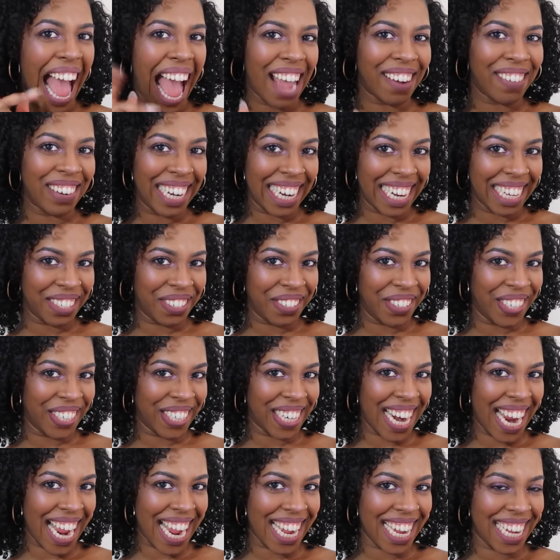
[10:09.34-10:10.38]
I would like to
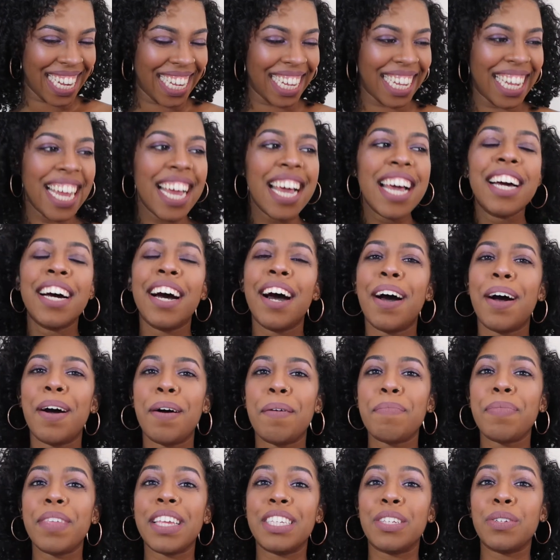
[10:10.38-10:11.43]
try.
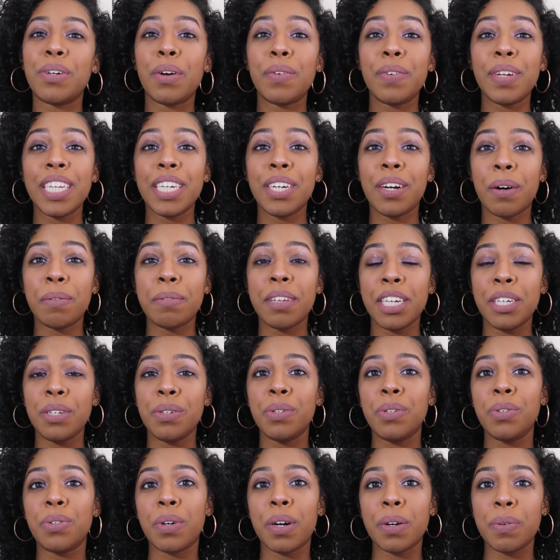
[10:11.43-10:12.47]
So I really hope that
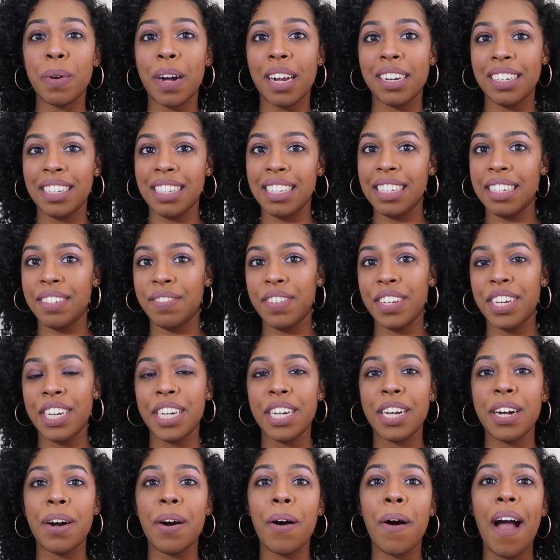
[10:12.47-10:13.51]
you enjoyed watching this
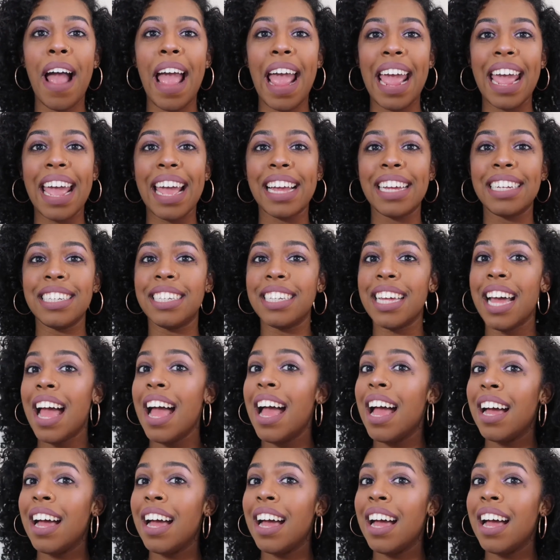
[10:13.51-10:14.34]
video, and